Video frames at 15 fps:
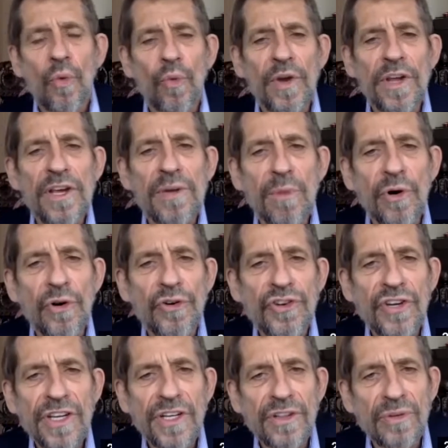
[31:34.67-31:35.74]

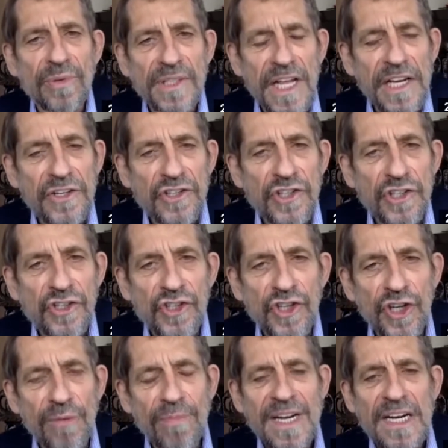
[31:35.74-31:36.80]
reemerging in the relationship.